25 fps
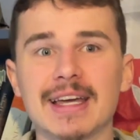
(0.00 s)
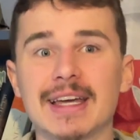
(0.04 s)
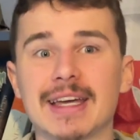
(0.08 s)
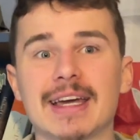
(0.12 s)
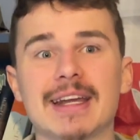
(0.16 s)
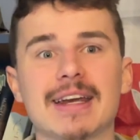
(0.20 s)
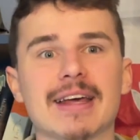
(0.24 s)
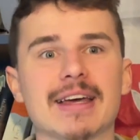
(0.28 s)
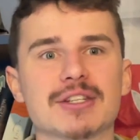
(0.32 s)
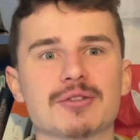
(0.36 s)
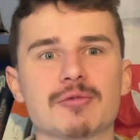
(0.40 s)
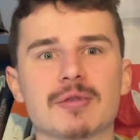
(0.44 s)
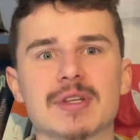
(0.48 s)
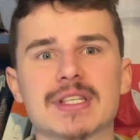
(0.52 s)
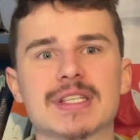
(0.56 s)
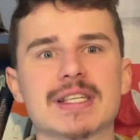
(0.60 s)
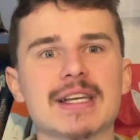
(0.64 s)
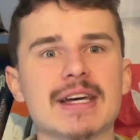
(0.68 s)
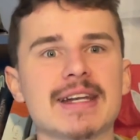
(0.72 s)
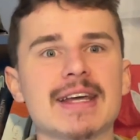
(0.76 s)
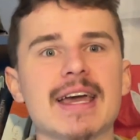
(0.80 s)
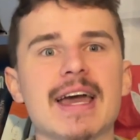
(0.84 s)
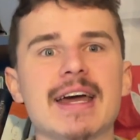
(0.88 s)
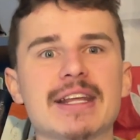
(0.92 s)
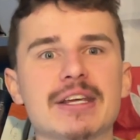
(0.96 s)
and as we
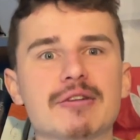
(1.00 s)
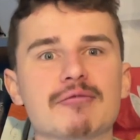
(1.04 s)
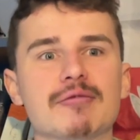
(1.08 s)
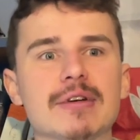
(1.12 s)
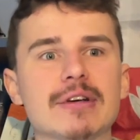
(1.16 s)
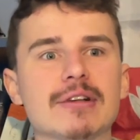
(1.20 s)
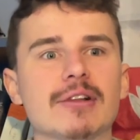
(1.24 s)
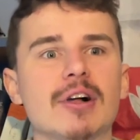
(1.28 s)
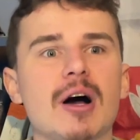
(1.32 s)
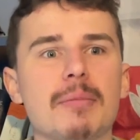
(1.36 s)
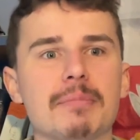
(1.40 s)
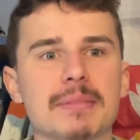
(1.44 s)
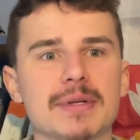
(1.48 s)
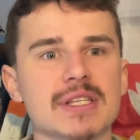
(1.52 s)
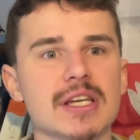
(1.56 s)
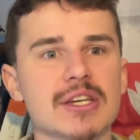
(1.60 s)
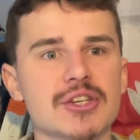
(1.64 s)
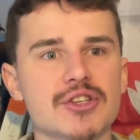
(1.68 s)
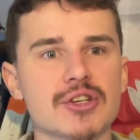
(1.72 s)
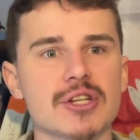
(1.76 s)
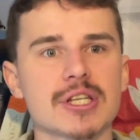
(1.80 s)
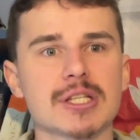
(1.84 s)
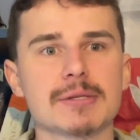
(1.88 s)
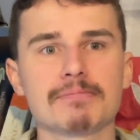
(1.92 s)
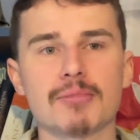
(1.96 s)
said, any real
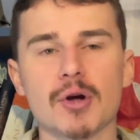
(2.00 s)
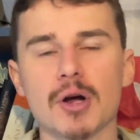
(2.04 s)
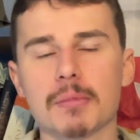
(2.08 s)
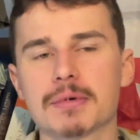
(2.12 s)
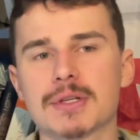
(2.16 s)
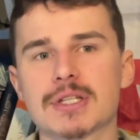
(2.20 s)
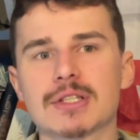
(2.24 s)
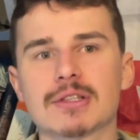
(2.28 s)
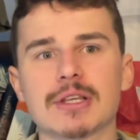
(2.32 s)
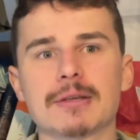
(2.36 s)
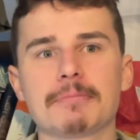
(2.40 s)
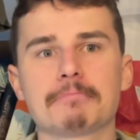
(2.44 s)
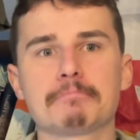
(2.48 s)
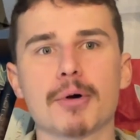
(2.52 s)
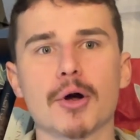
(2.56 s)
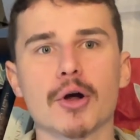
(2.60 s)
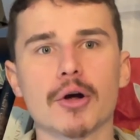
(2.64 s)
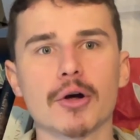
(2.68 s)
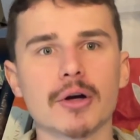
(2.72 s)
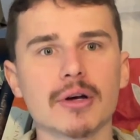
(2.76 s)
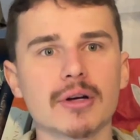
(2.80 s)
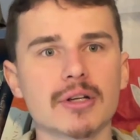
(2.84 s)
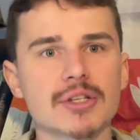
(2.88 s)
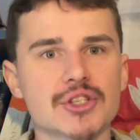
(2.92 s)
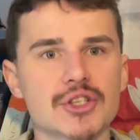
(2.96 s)
opposition is purposely
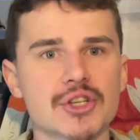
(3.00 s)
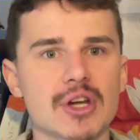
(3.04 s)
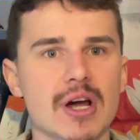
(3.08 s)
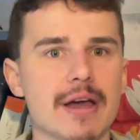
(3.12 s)
purged,